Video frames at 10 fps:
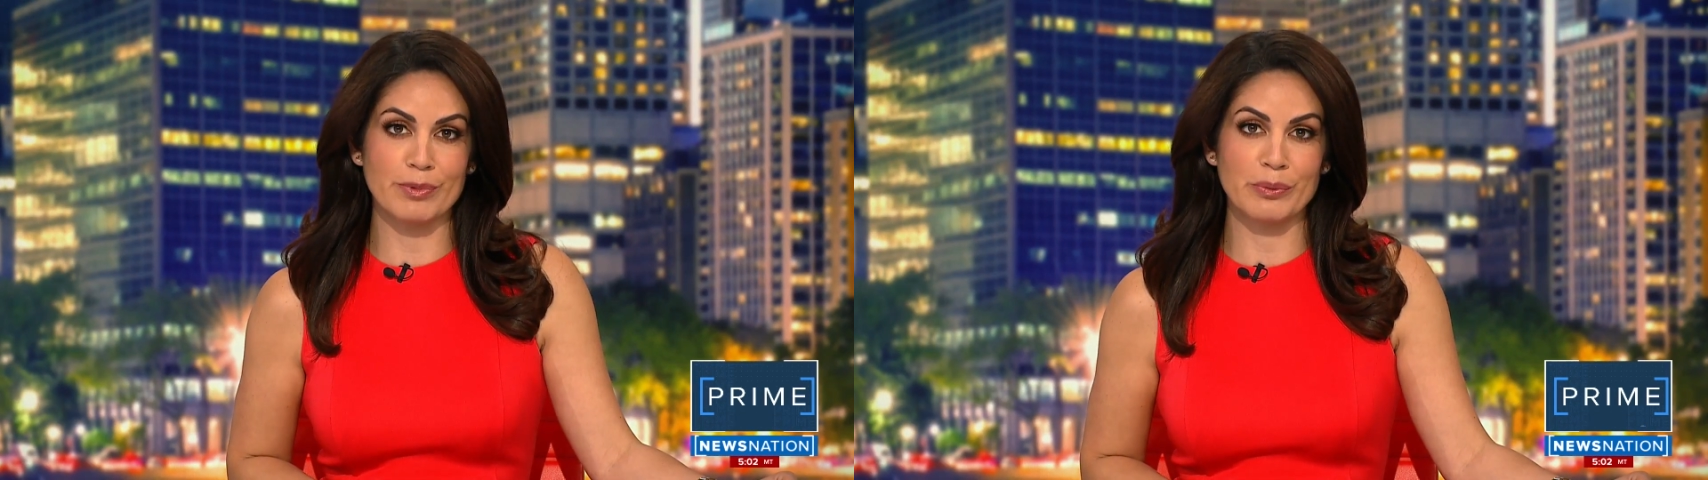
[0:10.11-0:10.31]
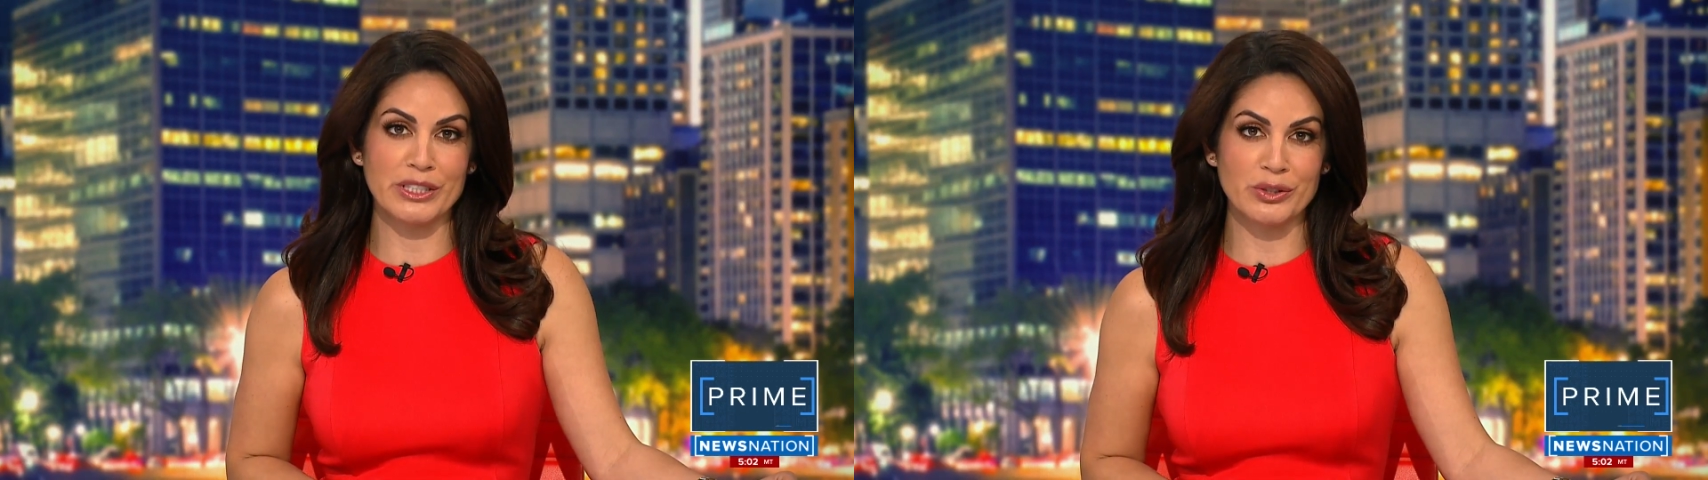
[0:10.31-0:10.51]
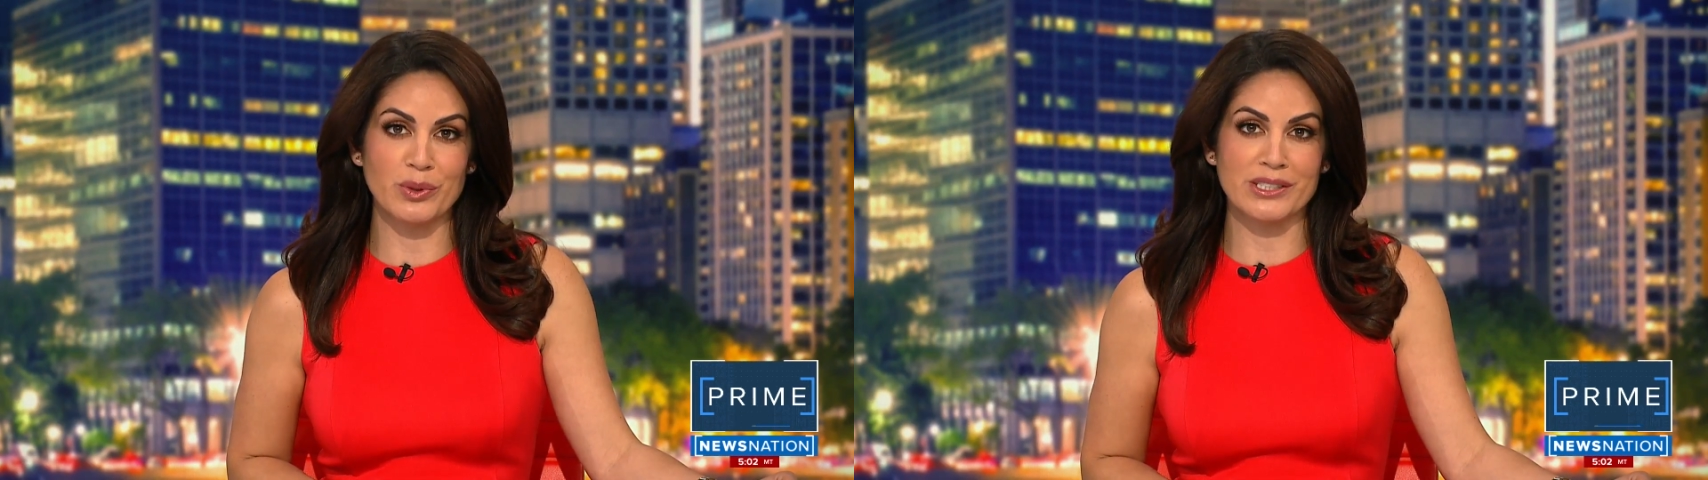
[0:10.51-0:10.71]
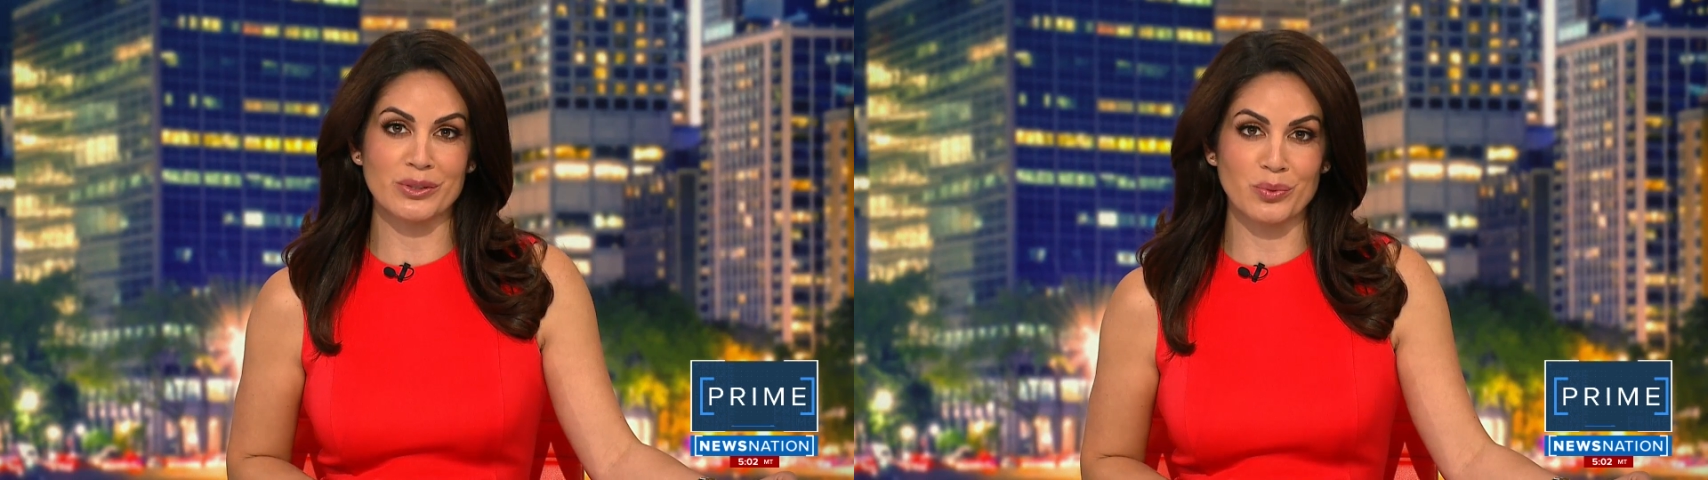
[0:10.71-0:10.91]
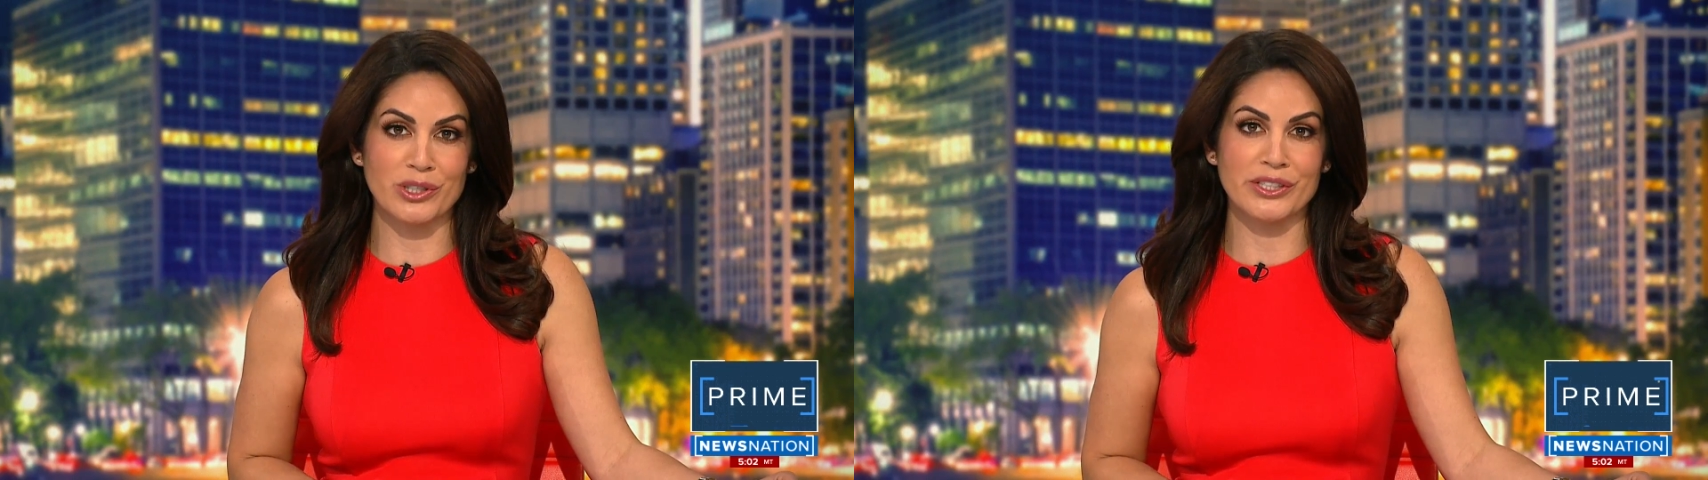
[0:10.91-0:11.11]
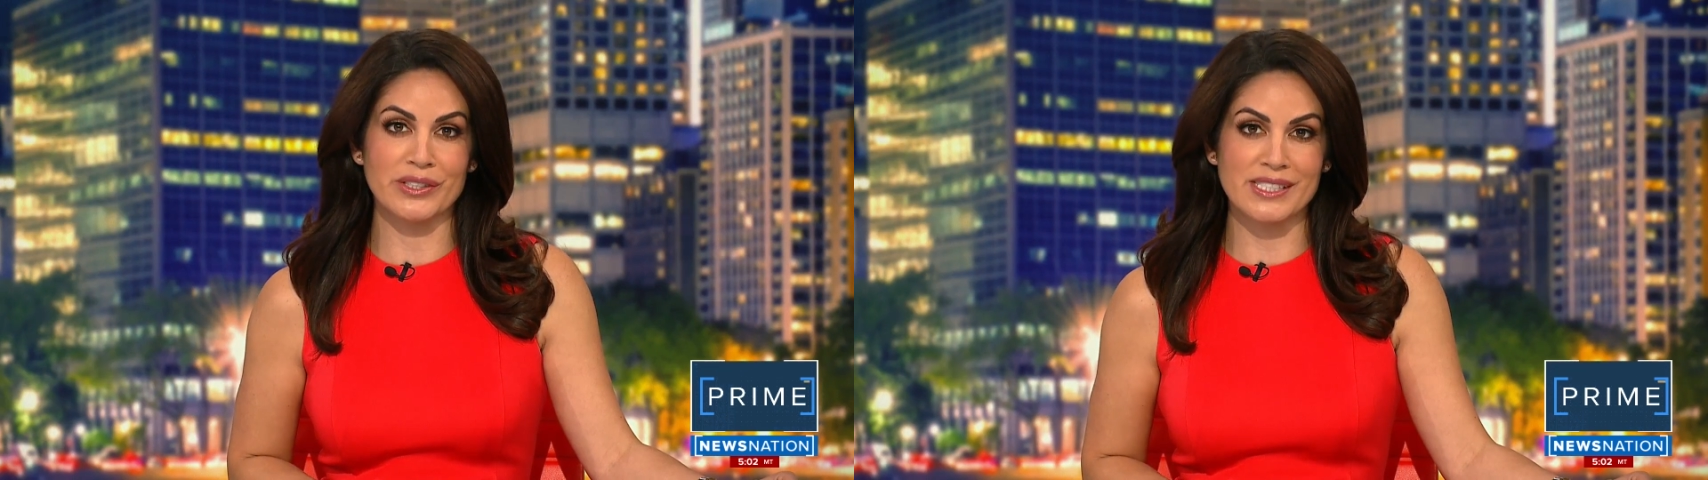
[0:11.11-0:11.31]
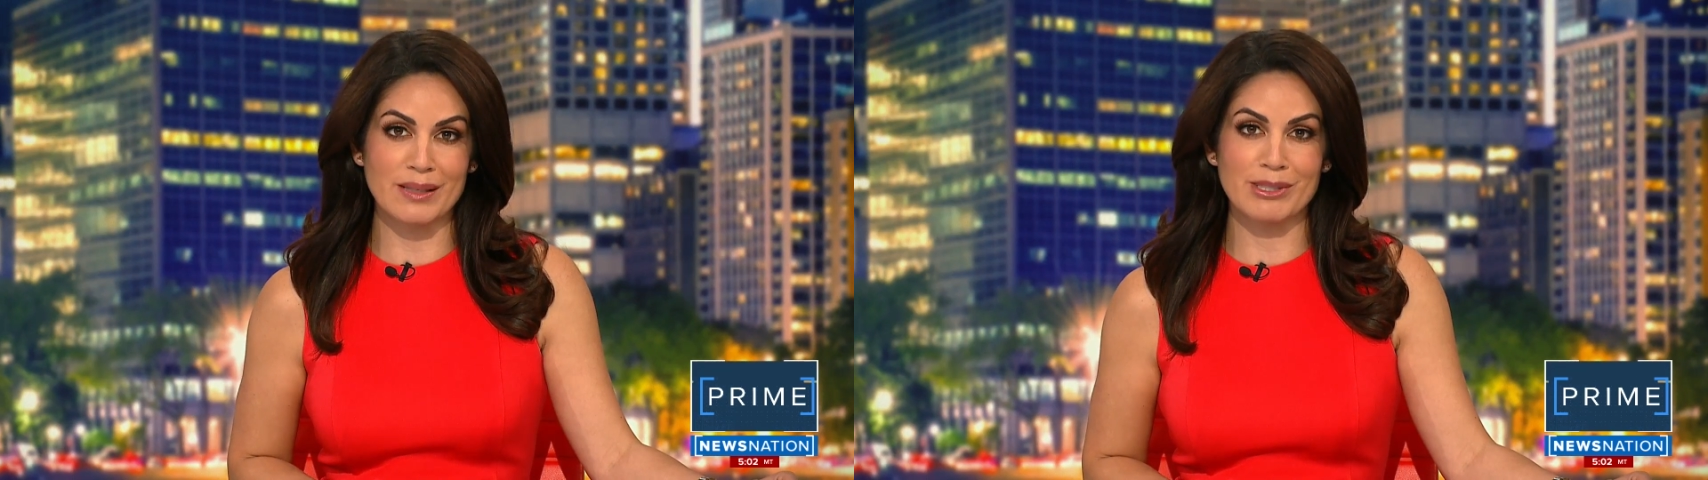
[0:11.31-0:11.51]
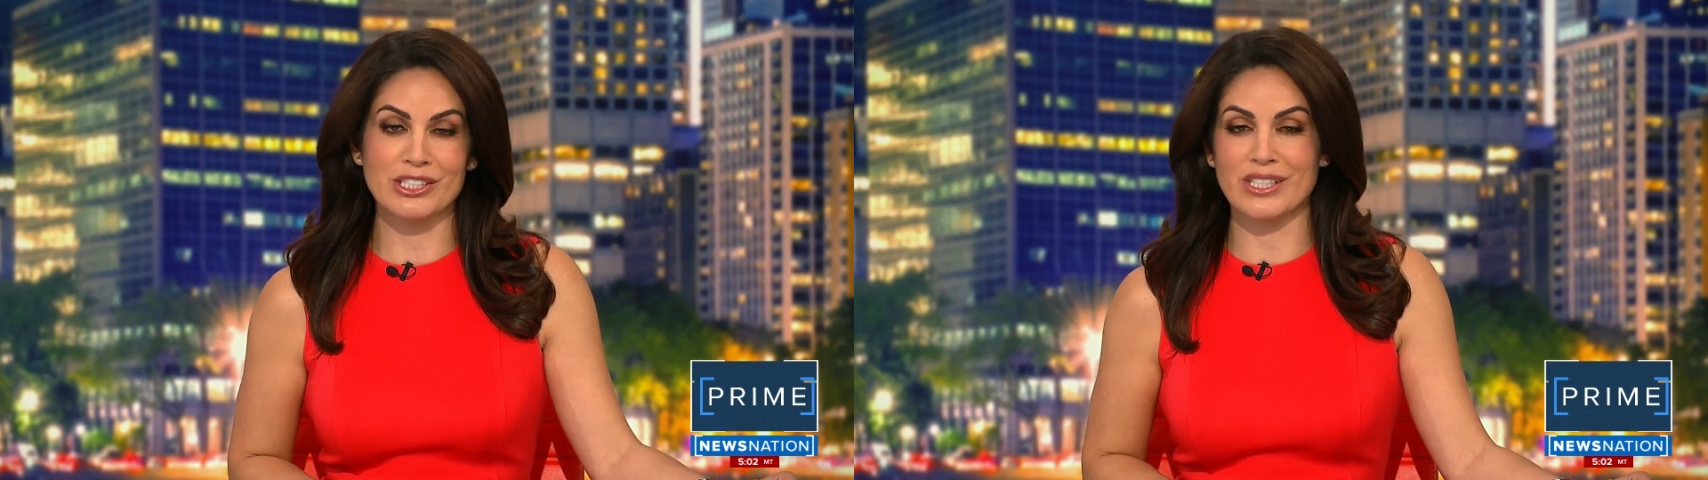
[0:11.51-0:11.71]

but we do want to warn you this image